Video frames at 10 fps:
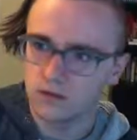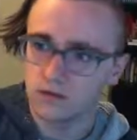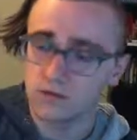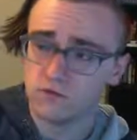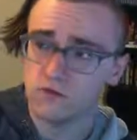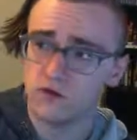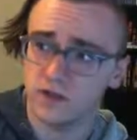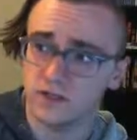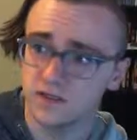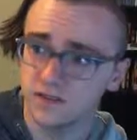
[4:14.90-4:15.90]
Third
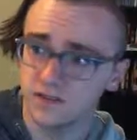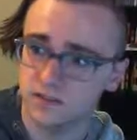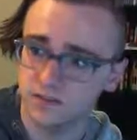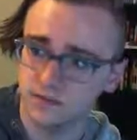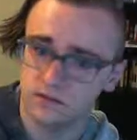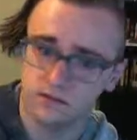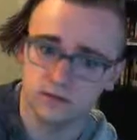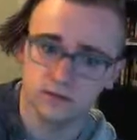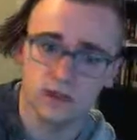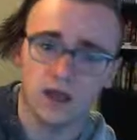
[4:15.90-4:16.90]
is
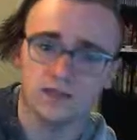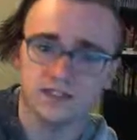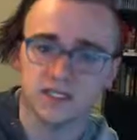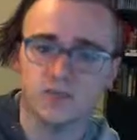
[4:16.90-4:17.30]
to keep